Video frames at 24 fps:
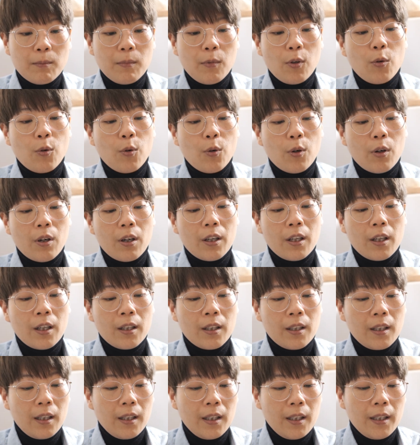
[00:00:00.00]
or
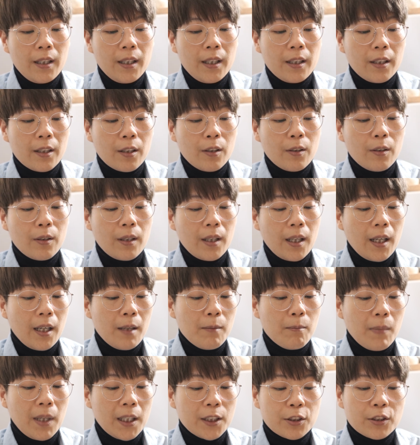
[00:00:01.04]

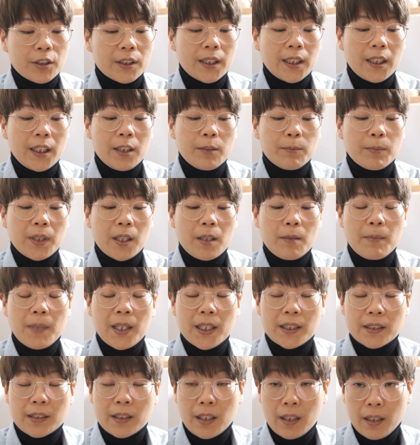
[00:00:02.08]
I might just keep them
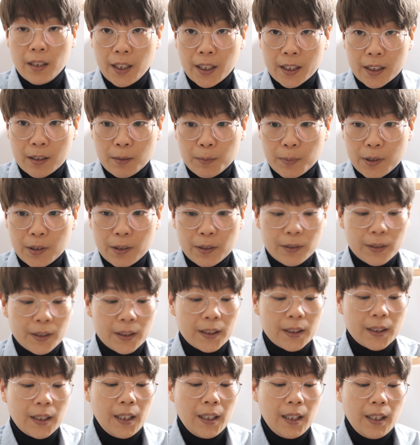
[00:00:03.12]
as
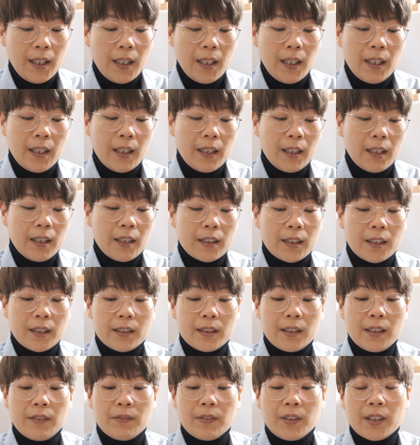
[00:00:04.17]
collectibles,
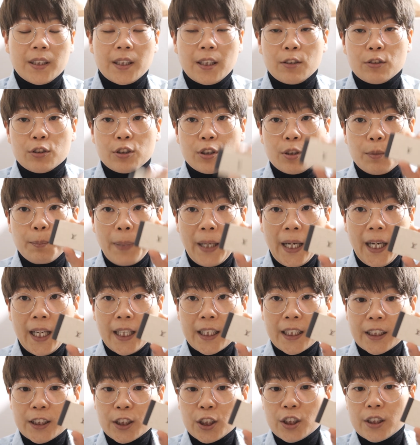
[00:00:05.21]
because even down to the
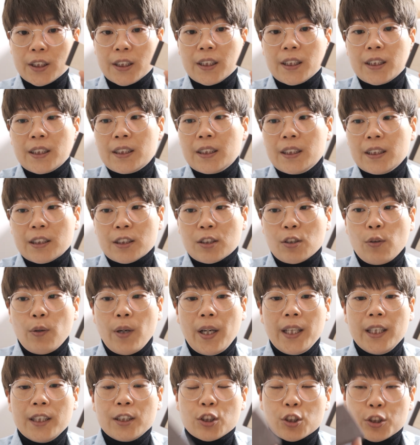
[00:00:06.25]
packaging is
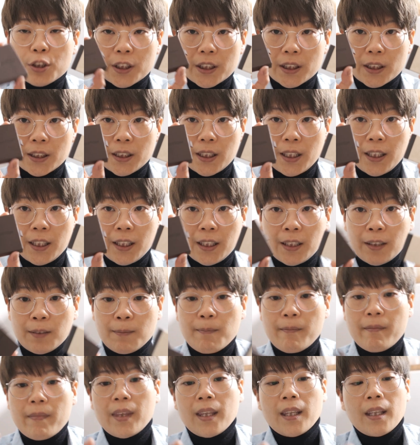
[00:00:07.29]
quite interesting.
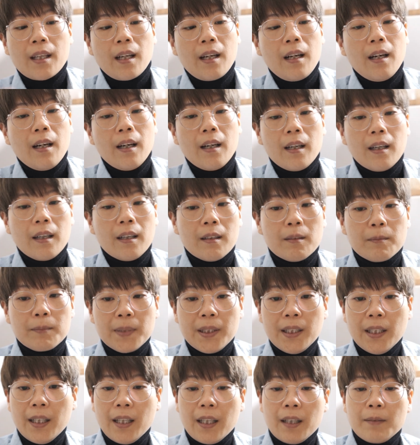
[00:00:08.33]

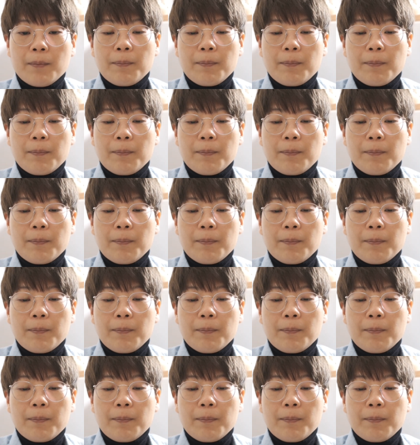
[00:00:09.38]
Yeah.